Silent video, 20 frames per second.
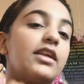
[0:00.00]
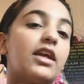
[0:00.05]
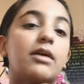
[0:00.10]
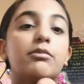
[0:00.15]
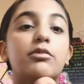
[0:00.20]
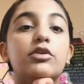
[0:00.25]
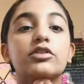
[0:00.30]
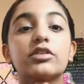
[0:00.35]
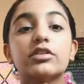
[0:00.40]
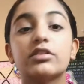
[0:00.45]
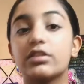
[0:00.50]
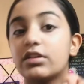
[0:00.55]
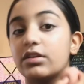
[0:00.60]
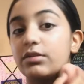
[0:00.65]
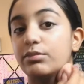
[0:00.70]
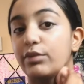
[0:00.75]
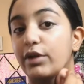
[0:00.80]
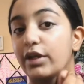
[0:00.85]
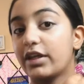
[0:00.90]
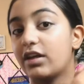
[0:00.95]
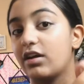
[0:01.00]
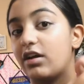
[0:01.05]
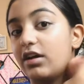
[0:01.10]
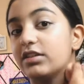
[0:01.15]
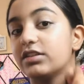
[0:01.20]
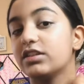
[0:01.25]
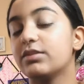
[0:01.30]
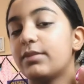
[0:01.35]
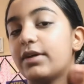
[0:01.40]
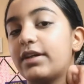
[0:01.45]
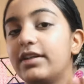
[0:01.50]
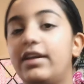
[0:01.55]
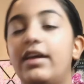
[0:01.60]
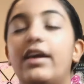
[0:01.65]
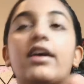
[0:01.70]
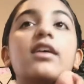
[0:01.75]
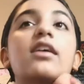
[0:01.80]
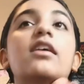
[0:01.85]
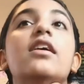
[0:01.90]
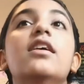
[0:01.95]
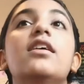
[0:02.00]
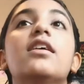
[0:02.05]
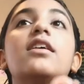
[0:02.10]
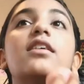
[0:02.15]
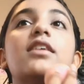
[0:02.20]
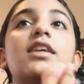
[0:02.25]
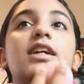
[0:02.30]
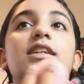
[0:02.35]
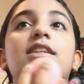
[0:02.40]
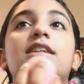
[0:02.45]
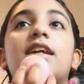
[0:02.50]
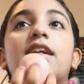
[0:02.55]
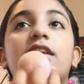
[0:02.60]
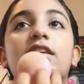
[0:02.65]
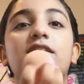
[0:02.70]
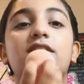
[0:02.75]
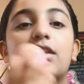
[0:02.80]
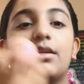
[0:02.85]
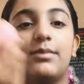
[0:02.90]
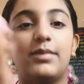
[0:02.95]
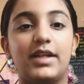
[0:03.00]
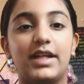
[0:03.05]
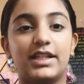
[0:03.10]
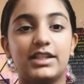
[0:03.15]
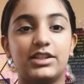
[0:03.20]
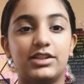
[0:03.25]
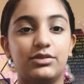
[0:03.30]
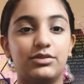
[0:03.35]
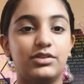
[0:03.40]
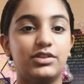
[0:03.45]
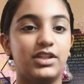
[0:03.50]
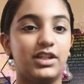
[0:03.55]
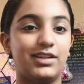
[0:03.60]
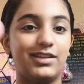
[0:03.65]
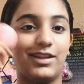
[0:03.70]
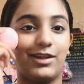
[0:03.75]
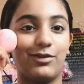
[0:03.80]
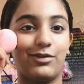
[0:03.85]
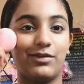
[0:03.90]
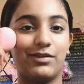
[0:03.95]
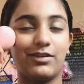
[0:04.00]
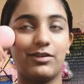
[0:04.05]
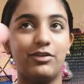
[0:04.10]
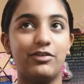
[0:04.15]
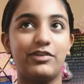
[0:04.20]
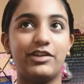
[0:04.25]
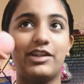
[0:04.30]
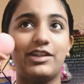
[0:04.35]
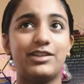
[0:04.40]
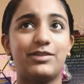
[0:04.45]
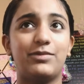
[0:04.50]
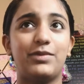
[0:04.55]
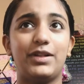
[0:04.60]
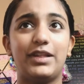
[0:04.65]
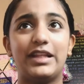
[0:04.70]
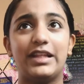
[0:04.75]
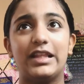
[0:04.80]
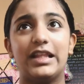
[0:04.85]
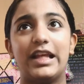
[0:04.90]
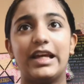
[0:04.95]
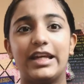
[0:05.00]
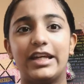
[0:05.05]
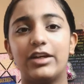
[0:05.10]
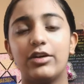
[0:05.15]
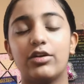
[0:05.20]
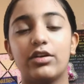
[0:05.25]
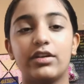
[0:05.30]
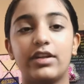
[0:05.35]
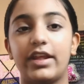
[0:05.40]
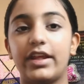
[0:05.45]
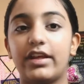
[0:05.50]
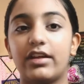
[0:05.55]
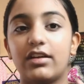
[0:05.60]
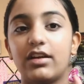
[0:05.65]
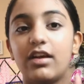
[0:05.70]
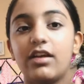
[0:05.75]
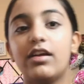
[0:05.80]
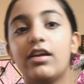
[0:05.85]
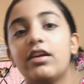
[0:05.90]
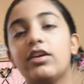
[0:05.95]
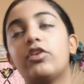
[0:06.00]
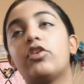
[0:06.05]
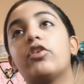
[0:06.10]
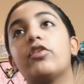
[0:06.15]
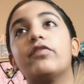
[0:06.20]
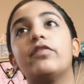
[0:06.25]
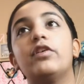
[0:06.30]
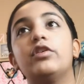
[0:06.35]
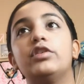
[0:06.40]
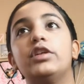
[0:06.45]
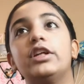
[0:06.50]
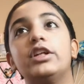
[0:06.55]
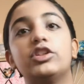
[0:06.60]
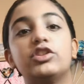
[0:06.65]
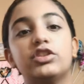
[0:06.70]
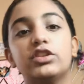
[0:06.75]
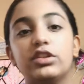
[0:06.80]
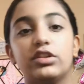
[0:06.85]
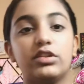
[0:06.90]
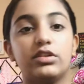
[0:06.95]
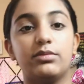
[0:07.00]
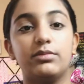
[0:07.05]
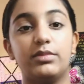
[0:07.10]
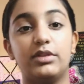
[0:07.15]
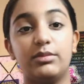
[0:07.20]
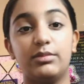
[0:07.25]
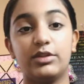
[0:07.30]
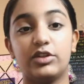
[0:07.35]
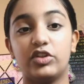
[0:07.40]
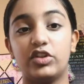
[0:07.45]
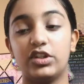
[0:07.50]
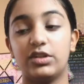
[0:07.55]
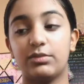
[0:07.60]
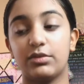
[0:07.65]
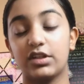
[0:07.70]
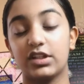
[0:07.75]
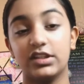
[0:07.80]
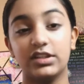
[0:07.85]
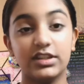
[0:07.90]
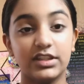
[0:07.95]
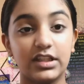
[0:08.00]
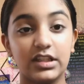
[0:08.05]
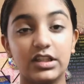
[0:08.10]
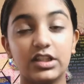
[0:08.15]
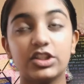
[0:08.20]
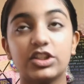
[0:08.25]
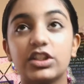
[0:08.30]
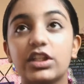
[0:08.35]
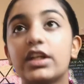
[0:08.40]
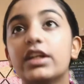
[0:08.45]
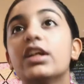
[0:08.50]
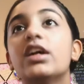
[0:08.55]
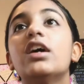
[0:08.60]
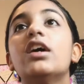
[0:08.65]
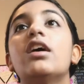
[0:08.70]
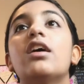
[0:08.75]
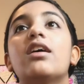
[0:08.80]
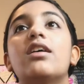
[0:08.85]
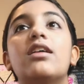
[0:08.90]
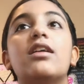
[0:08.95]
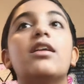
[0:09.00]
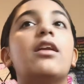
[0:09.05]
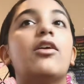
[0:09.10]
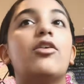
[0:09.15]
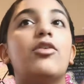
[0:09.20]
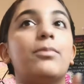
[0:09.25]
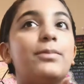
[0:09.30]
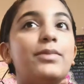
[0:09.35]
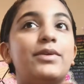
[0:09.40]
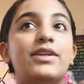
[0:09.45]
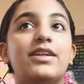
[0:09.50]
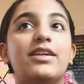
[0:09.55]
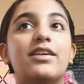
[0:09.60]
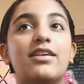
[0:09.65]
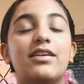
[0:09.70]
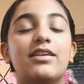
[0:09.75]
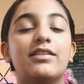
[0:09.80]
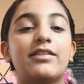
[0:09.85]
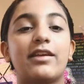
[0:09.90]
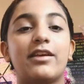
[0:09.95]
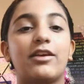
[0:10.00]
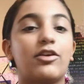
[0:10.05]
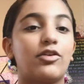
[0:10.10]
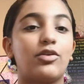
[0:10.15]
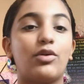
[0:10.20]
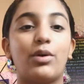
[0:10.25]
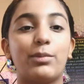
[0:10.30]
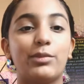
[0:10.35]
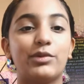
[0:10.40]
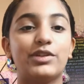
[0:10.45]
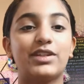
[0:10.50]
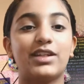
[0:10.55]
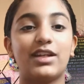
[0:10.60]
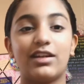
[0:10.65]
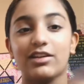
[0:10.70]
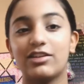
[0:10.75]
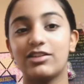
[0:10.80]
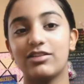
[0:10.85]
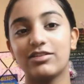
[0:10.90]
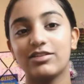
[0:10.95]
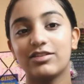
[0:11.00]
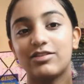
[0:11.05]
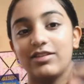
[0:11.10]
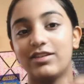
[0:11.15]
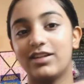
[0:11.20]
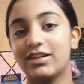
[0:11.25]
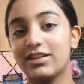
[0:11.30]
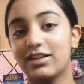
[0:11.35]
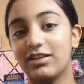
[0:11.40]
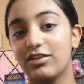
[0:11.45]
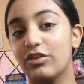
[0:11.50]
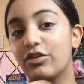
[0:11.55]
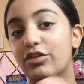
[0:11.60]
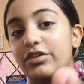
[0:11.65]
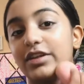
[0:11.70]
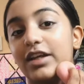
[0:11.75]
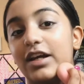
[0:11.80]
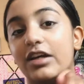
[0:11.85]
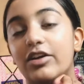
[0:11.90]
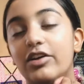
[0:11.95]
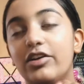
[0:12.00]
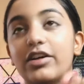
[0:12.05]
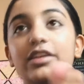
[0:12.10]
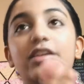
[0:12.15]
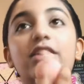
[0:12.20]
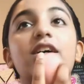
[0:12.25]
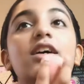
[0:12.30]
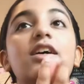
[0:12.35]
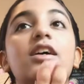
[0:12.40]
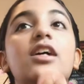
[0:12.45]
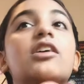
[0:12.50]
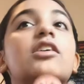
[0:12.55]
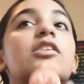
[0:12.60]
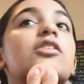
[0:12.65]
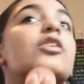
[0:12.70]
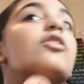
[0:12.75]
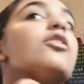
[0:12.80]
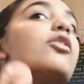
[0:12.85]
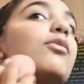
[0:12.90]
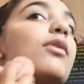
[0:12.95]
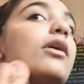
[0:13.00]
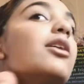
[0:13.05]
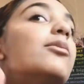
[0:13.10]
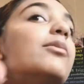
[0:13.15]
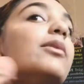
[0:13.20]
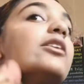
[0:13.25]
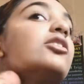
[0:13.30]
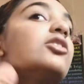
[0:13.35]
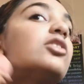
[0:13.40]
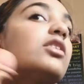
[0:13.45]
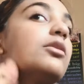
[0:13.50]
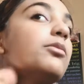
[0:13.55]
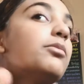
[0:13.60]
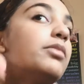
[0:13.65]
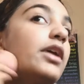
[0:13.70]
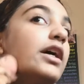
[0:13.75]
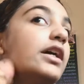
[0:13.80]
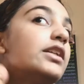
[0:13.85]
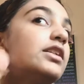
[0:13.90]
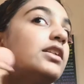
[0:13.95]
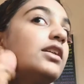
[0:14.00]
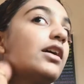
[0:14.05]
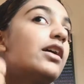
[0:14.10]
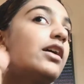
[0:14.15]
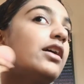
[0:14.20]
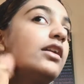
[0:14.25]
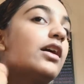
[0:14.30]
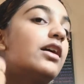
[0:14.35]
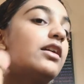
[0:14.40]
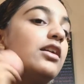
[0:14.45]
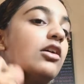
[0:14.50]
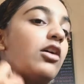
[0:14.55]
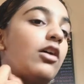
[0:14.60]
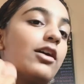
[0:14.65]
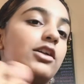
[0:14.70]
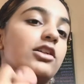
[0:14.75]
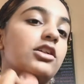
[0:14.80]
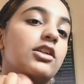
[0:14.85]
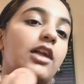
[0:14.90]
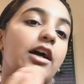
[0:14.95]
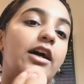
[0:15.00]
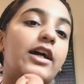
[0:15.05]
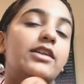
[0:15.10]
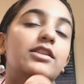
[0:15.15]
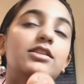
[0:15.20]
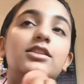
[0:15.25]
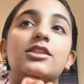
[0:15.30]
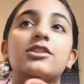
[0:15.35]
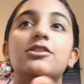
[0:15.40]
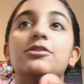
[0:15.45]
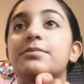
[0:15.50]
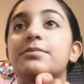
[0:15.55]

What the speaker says: I'm also gonna bring it onto my neck, because then it's gonna be like two shades. Like over here is really light, or like your foundation or BB cream or concealer shade, and up here it's like your normal skin tone, so it doesn't look that good. So you want to make sure to blend in any harsh lines.